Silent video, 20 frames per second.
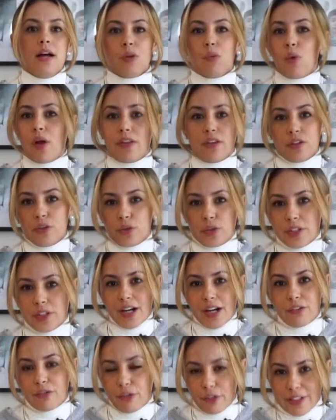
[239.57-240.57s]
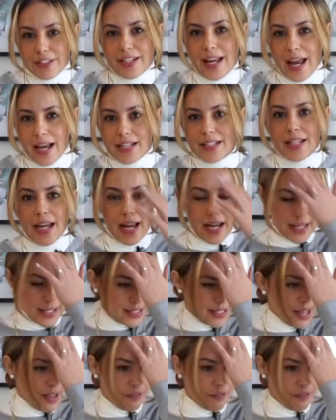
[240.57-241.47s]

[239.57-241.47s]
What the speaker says: whether there for 10 days,